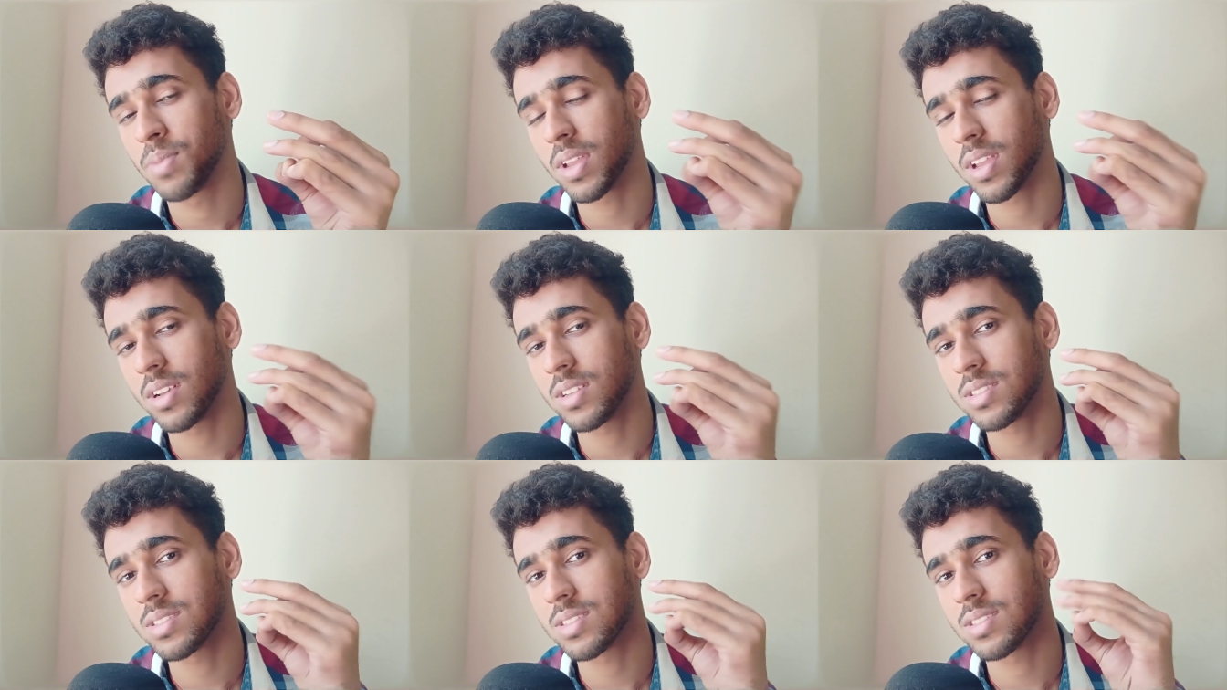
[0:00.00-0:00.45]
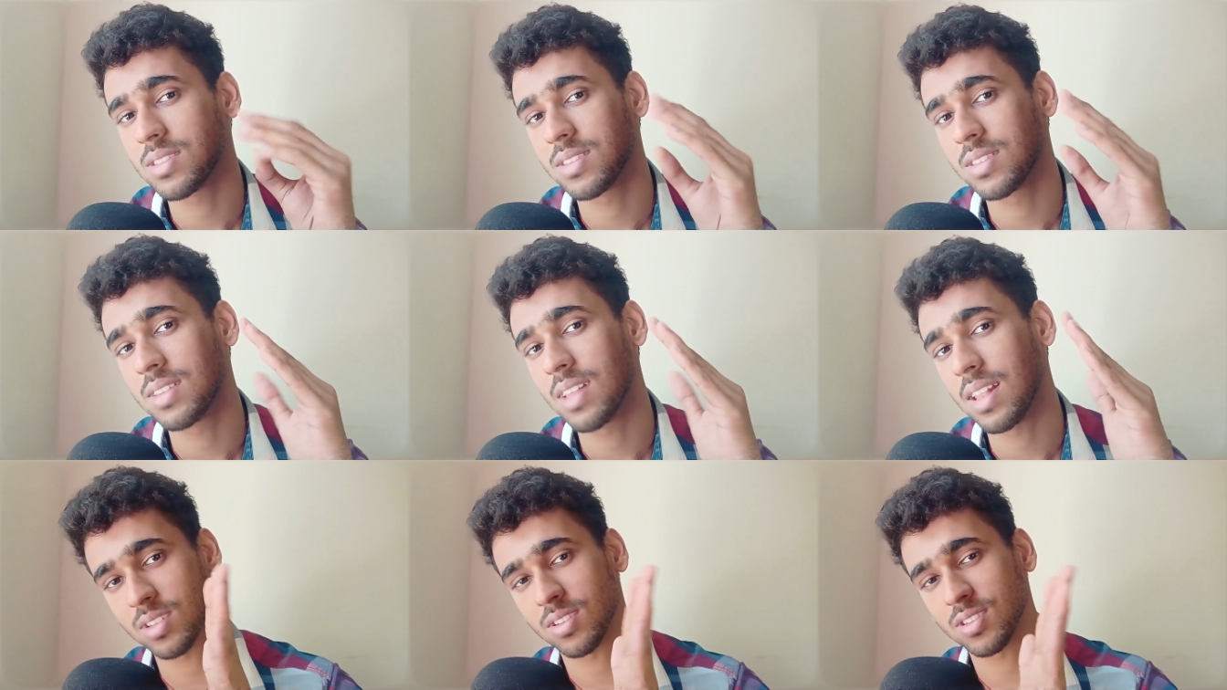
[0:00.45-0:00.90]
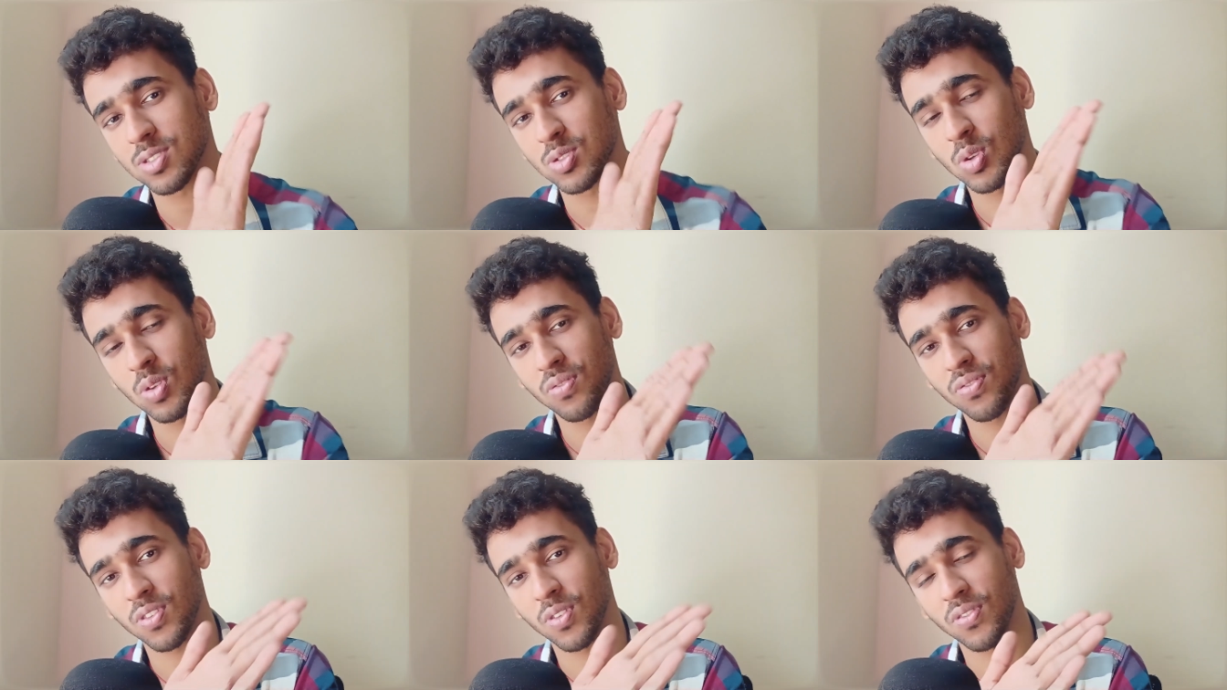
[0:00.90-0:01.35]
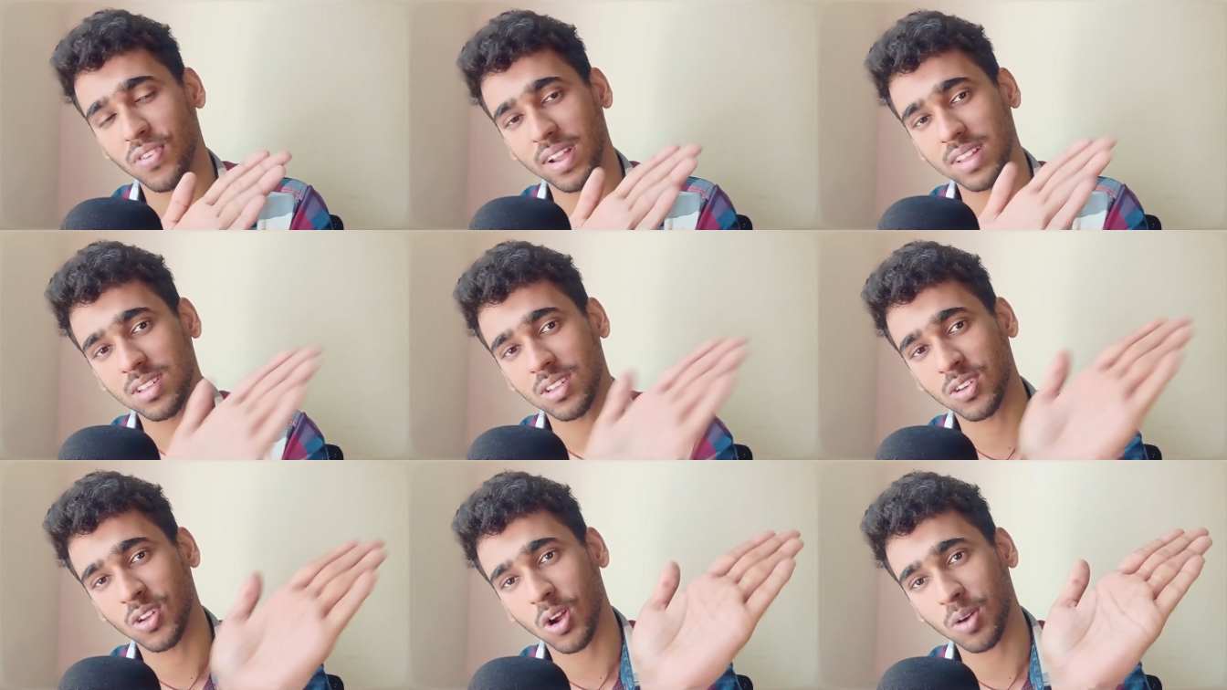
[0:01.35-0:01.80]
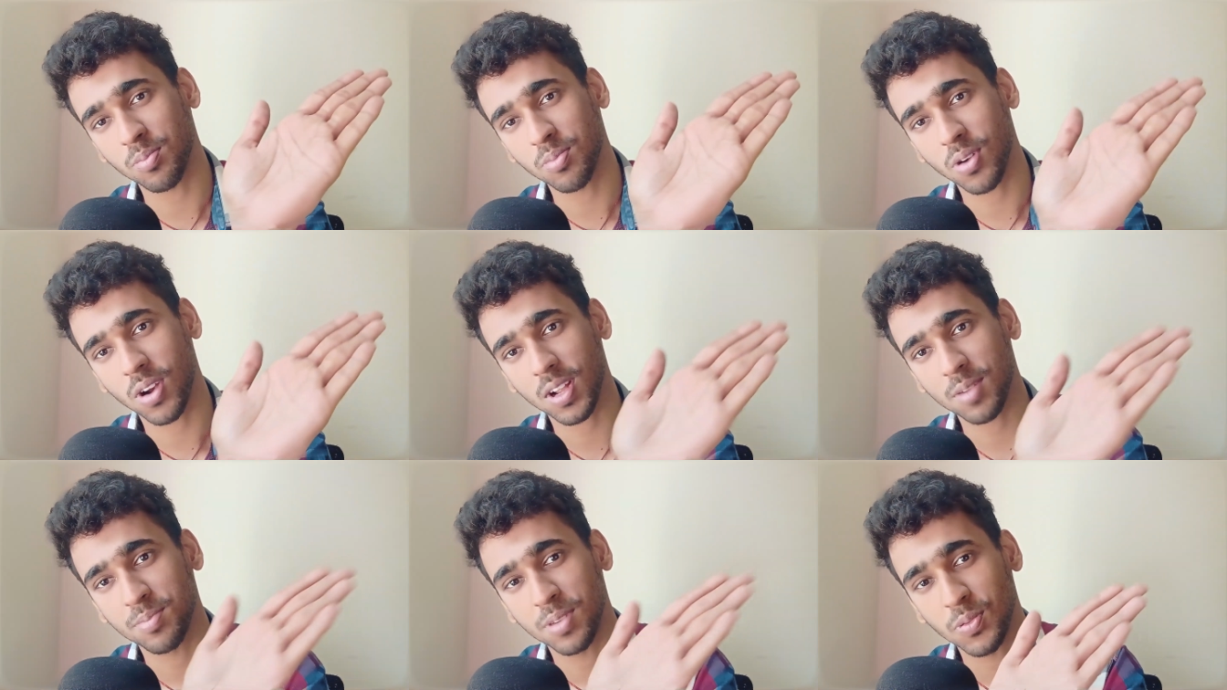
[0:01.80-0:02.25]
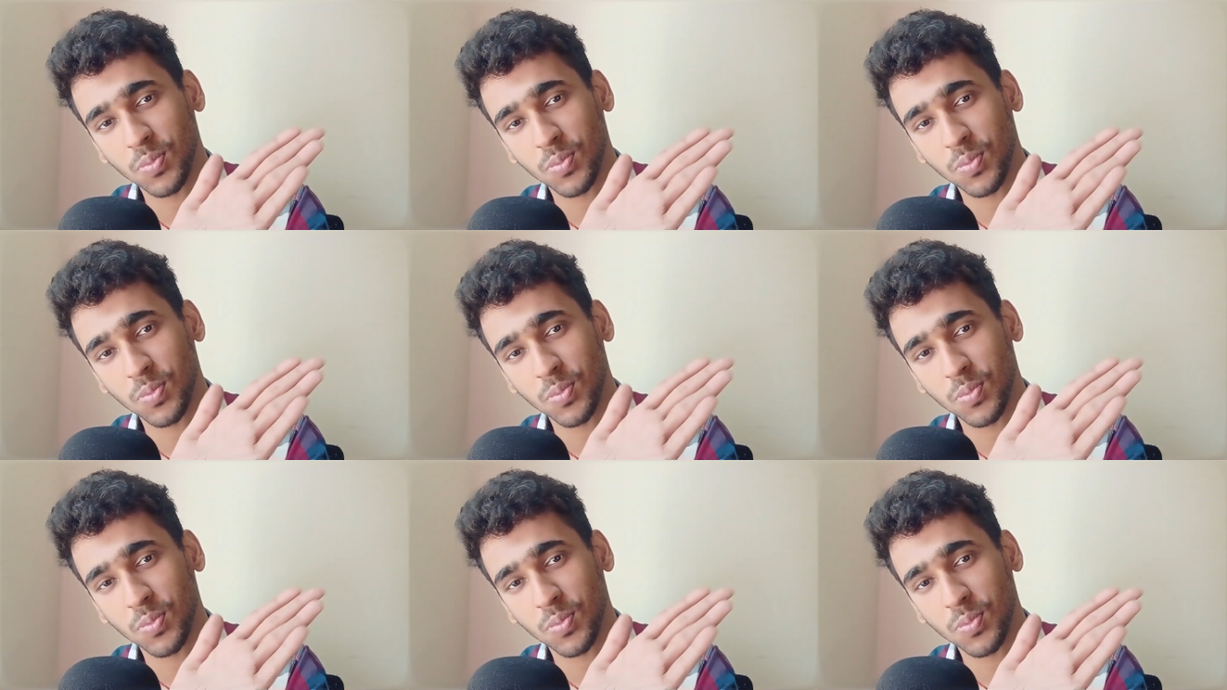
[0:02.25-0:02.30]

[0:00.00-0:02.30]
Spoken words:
if you find the dot product